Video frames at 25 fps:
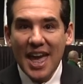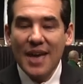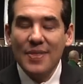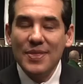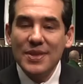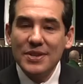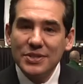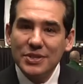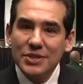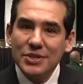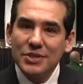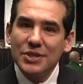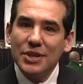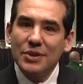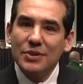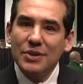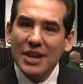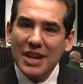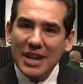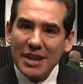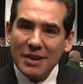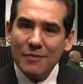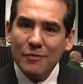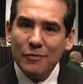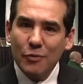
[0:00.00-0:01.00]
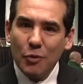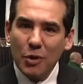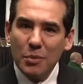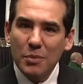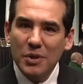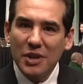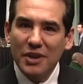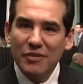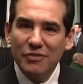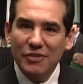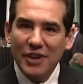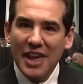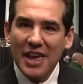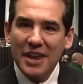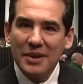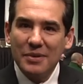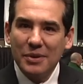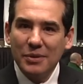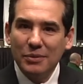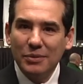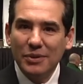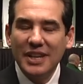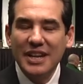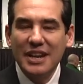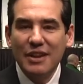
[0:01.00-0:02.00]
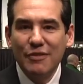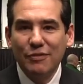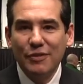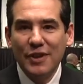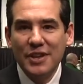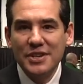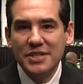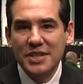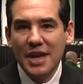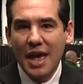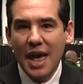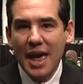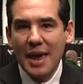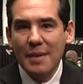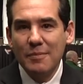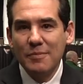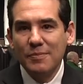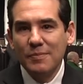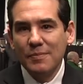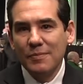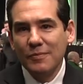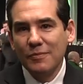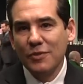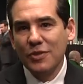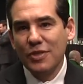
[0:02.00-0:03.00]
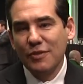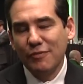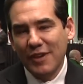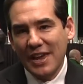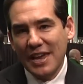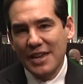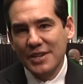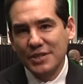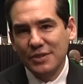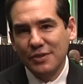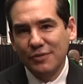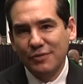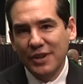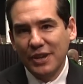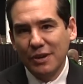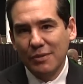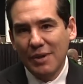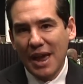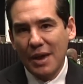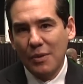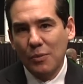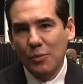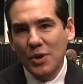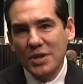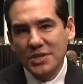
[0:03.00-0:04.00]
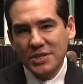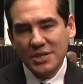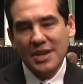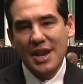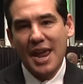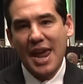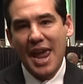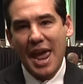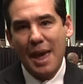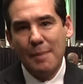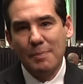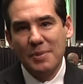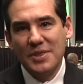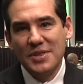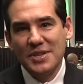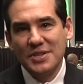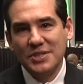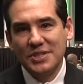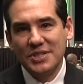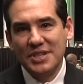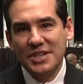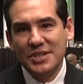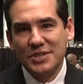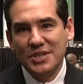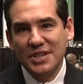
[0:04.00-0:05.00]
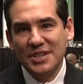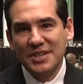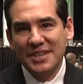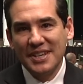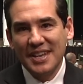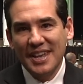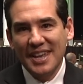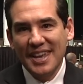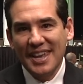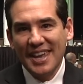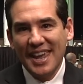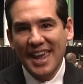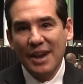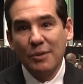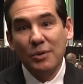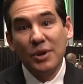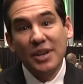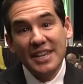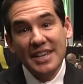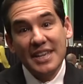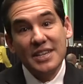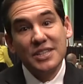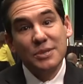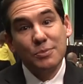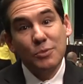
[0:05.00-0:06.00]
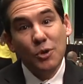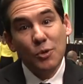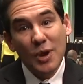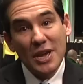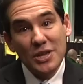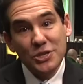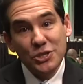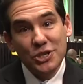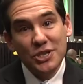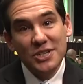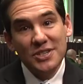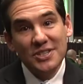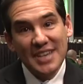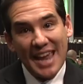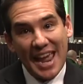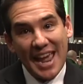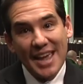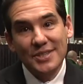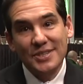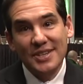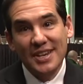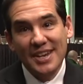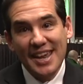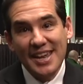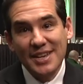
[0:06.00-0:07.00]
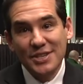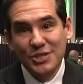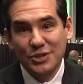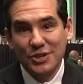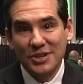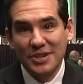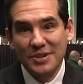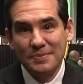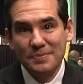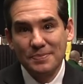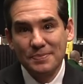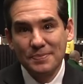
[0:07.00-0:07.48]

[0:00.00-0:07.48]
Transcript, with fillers: and this is an informal event, really a fun time for the fans to figure out what's going to happen this season and really get some questions asked and answered.